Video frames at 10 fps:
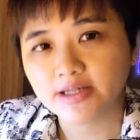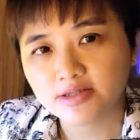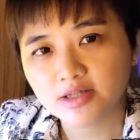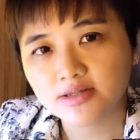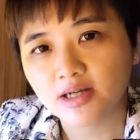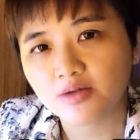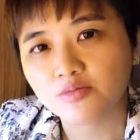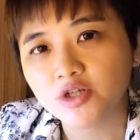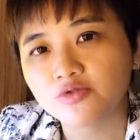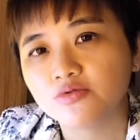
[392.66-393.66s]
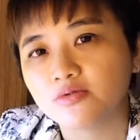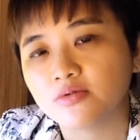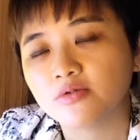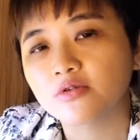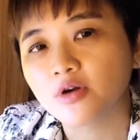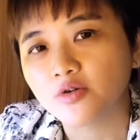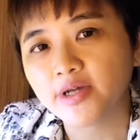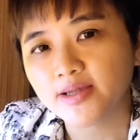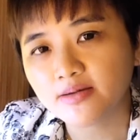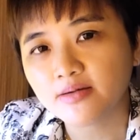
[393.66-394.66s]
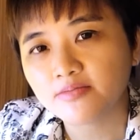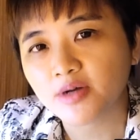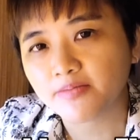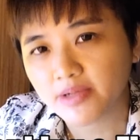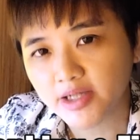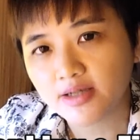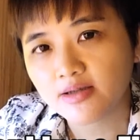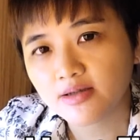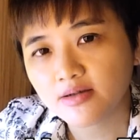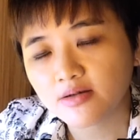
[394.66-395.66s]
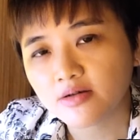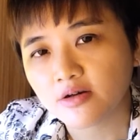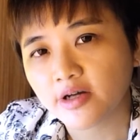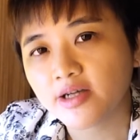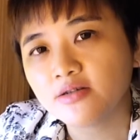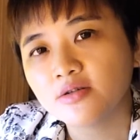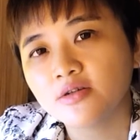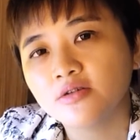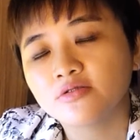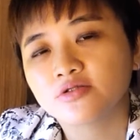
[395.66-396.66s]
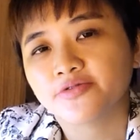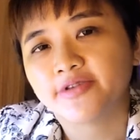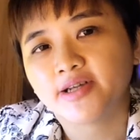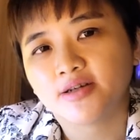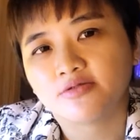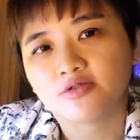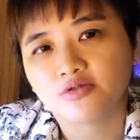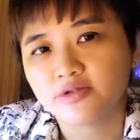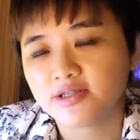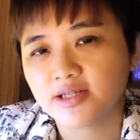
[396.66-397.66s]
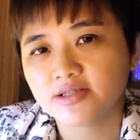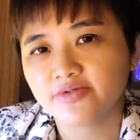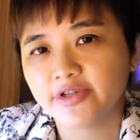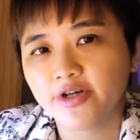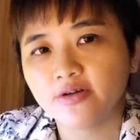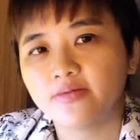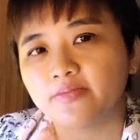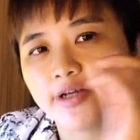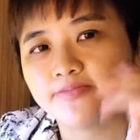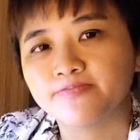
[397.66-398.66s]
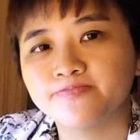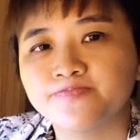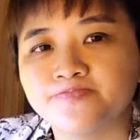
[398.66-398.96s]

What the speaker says: of patience, hard work to grow it properly. Okay? So with that, I'll talk to you in the next video. Bye.